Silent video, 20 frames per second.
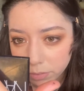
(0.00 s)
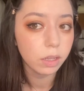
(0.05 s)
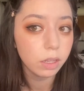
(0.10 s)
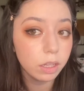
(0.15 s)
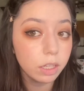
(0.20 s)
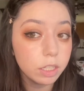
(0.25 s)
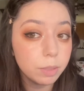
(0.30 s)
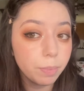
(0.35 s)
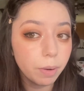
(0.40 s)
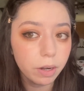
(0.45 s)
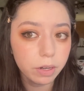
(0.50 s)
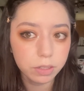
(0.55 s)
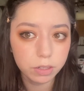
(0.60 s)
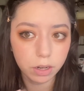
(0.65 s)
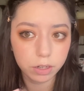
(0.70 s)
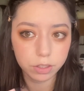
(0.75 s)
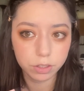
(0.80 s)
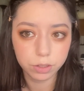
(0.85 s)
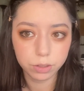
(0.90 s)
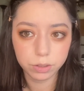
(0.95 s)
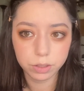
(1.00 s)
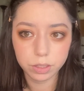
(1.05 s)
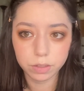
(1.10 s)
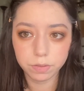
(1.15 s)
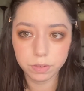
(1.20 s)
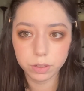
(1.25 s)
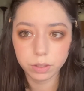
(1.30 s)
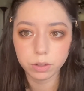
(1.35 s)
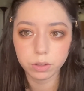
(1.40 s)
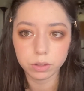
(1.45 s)
This part is not too
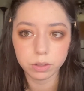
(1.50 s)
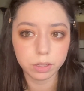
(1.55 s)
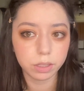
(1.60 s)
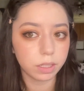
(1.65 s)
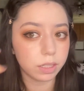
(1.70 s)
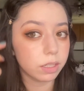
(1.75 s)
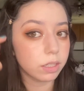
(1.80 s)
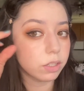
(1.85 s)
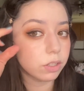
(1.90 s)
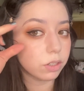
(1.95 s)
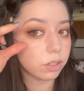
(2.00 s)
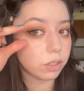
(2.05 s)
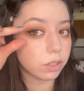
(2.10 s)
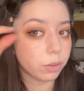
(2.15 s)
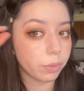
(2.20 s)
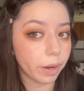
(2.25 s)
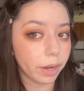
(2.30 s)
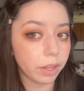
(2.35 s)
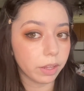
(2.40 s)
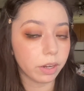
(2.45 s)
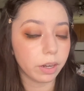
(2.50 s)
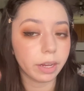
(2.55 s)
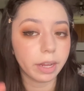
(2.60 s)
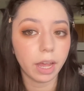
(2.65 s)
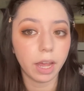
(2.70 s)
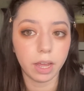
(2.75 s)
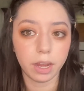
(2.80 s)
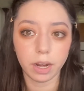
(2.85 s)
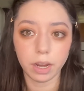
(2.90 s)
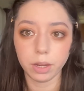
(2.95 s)
difficult. This is just a regular
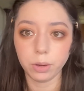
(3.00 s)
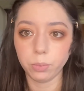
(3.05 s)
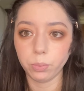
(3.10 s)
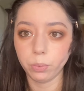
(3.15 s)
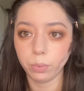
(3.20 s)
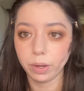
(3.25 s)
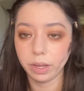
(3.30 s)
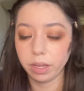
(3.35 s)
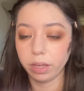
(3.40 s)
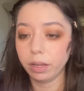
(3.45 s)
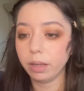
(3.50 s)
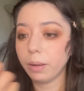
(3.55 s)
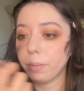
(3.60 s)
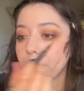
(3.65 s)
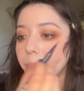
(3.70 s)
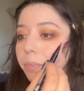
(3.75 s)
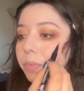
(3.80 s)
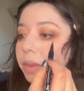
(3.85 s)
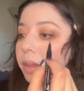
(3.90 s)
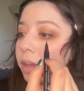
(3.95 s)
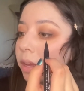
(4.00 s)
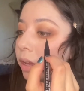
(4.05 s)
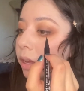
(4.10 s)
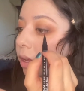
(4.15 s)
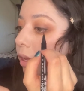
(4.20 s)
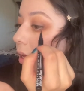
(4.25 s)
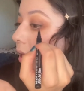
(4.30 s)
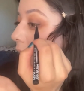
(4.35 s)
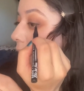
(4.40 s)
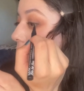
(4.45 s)
cat eye wing,
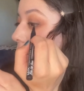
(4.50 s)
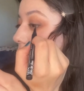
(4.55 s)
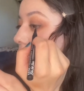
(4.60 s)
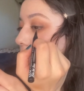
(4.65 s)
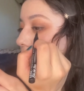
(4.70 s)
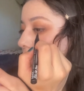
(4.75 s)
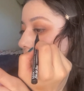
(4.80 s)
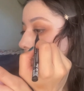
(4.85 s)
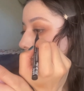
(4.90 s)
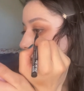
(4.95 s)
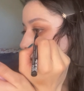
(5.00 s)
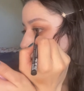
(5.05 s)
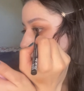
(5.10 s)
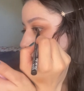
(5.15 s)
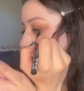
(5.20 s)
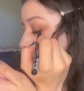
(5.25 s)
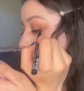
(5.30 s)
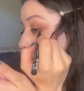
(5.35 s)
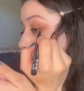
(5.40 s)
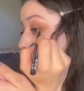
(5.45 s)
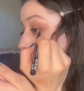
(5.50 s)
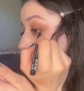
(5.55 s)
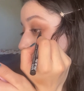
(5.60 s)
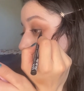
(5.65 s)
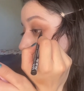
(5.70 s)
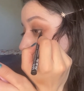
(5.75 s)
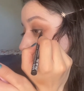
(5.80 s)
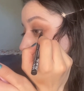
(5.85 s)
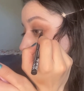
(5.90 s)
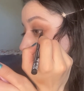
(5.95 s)
and
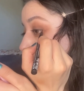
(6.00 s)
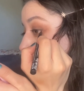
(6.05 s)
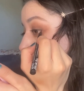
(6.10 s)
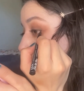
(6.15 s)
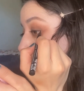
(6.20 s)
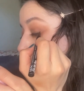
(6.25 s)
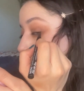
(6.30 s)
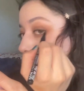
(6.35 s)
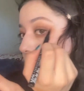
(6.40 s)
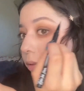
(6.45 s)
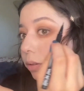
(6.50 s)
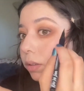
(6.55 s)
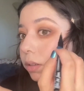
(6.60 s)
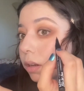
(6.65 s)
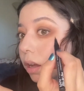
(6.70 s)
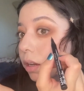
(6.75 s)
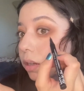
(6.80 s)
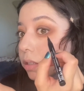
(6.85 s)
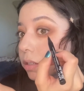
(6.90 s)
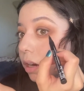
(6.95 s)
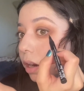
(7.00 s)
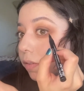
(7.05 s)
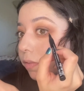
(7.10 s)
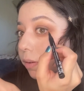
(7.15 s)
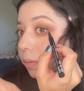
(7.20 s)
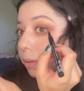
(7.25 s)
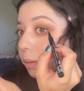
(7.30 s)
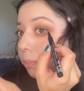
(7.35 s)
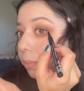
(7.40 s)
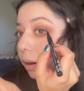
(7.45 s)
I'm going to not start
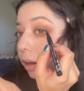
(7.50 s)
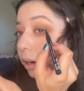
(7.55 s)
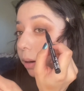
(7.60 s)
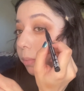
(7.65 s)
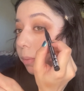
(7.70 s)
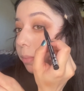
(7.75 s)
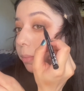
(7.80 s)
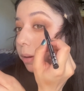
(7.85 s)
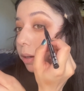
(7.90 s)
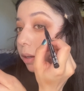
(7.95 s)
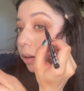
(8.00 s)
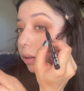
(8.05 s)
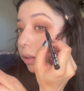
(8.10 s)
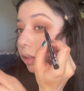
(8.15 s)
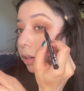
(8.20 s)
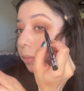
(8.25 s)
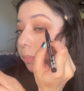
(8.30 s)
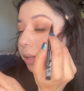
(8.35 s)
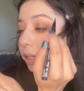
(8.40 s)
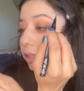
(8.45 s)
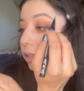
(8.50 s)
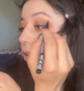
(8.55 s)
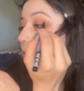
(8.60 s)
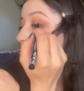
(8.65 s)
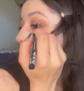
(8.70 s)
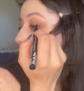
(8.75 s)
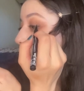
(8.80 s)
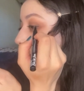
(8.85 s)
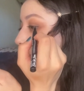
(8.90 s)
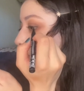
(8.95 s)
from the bottom. I'm going to go a little bit
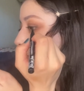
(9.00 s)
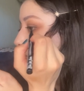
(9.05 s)
top,